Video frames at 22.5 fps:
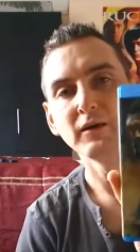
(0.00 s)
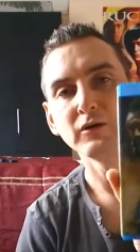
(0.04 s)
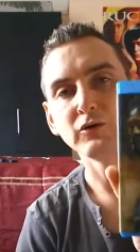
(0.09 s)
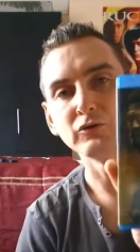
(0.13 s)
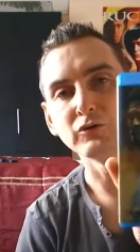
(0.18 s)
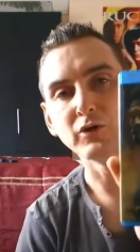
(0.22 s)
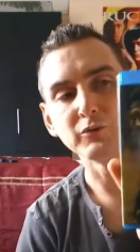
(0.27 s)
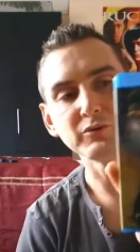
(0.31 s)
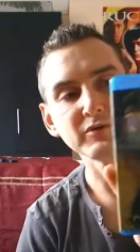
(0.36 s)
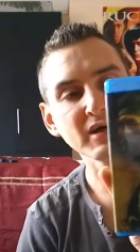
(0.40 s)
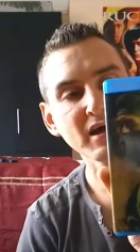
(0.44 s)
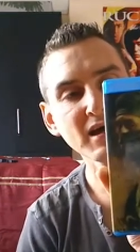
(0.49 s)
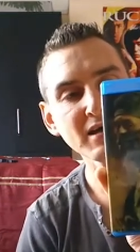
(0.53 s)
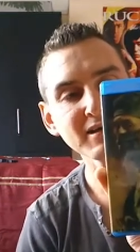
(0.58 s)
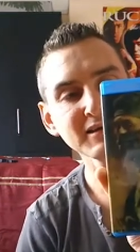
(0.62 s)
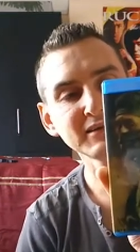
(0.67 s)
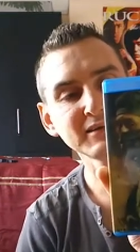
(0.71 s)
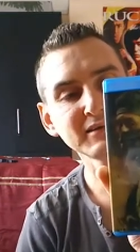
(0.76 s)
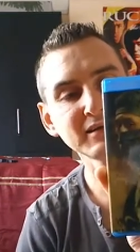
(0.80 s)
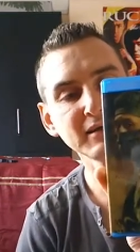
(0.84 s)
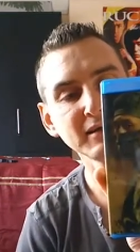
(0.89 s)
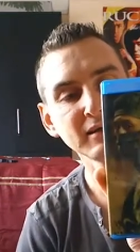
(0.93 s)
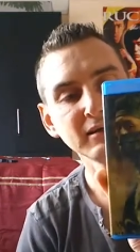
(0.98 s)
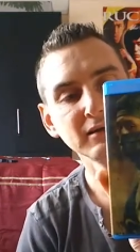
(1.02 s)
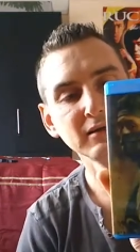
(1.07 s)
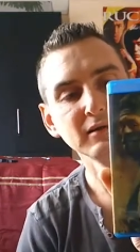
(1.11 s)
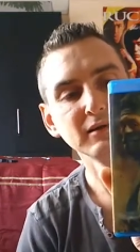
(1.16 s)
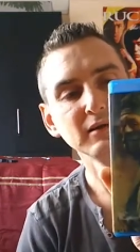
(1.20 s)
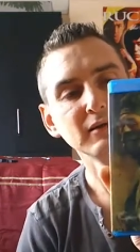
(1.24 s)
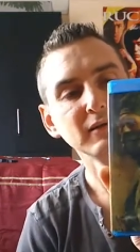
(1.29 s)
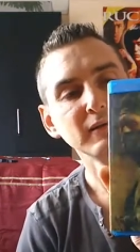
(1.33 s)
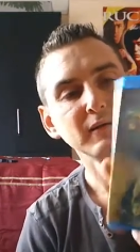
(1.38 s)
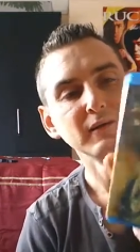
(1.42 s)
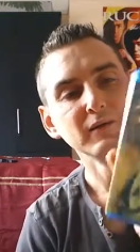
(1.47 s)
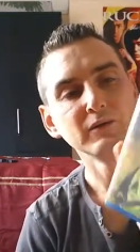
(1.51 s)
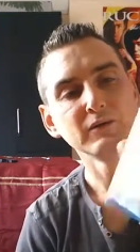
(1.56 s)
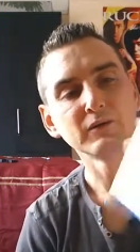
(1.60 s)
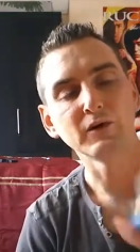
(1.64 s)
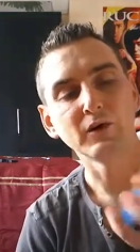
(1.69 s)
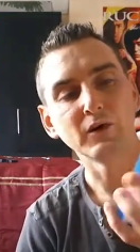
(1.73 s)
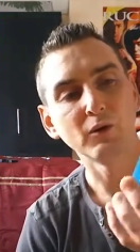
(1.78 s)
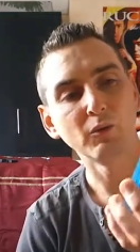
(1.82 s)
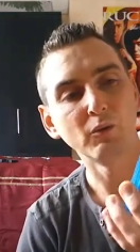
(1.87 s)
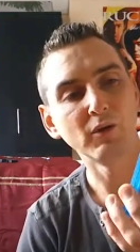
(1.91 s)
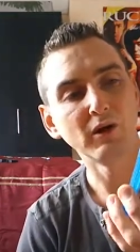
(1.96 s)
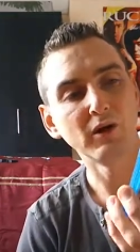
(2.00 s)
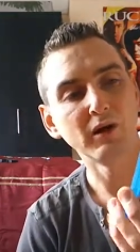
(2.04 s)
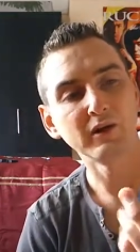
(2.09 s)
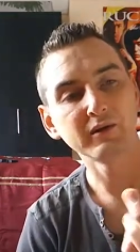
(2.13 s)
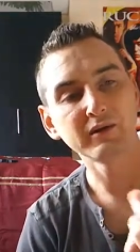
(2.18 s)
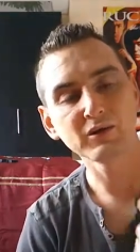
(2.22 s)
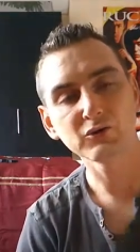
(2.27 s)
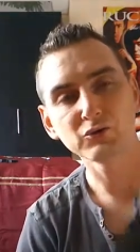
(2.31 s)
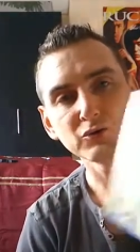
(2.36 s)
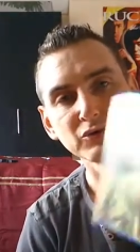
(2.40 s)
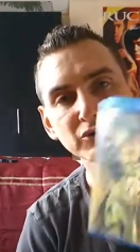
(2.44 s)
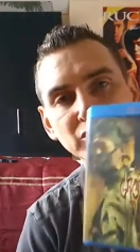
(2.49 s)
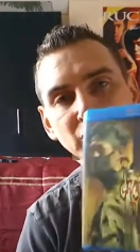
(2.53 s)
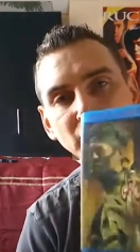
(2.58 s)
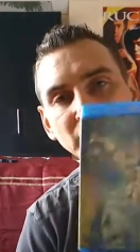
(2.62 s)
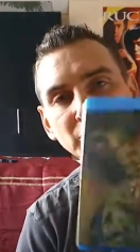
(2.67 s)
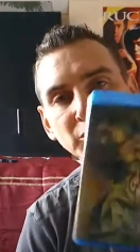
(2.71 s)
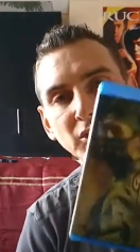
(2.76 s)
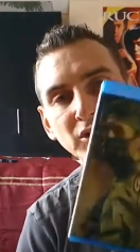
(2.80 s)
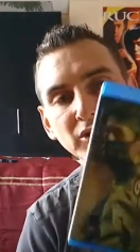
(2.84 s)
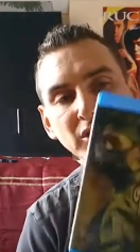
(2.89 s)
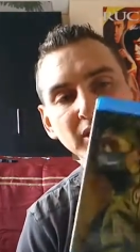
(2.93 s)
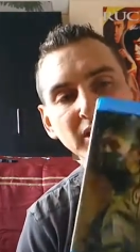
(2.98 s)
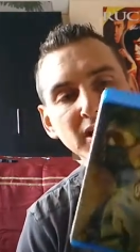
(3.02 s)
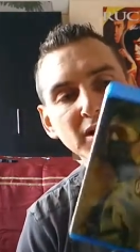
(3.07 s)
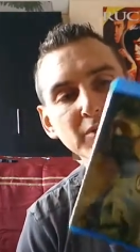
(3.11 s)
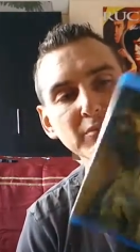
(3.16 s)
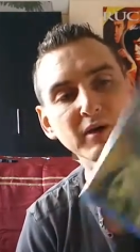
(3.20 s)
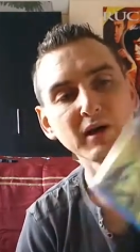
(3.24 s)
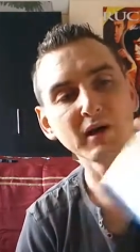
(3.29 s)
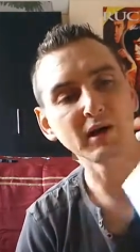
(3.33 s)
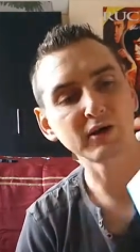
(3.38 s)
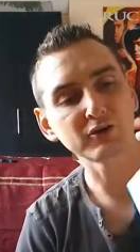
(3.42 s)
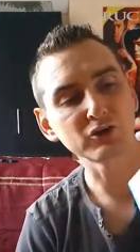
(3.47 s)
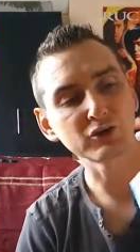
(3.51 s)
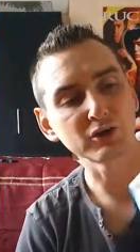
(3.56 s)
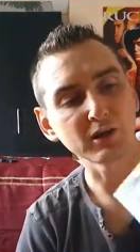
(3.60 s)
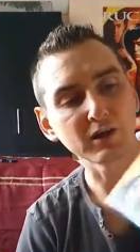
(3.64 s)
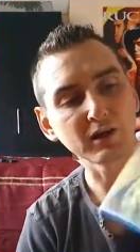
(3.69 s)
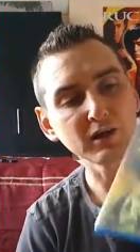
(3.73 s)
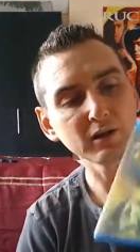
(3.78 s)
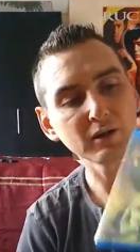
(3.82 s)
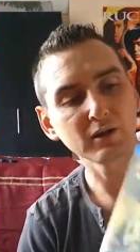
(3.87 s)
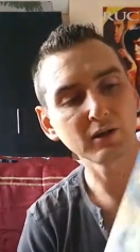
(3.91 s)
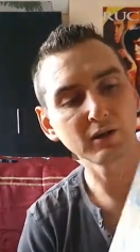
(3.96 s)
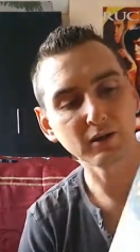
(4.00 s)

Grotesque. So uh, this was the only one on eBay actually.